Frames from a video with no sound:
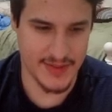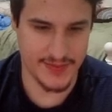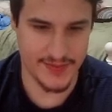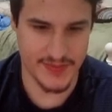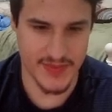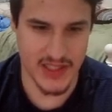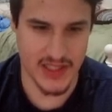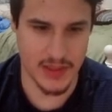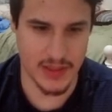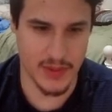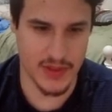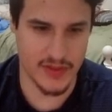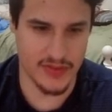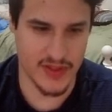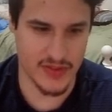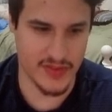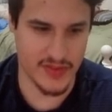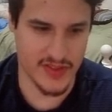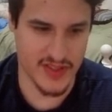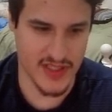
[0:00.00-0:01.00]
Igglybuff
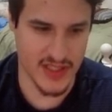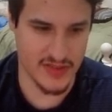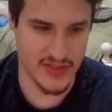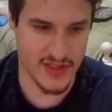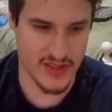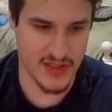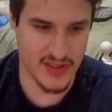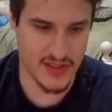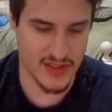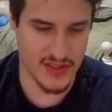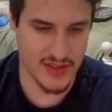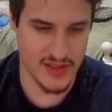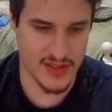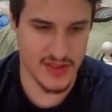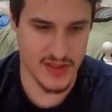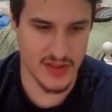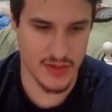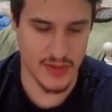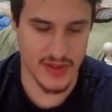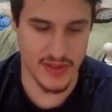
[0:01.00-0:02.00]
level 7.
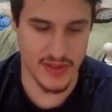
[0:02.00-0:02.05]
We get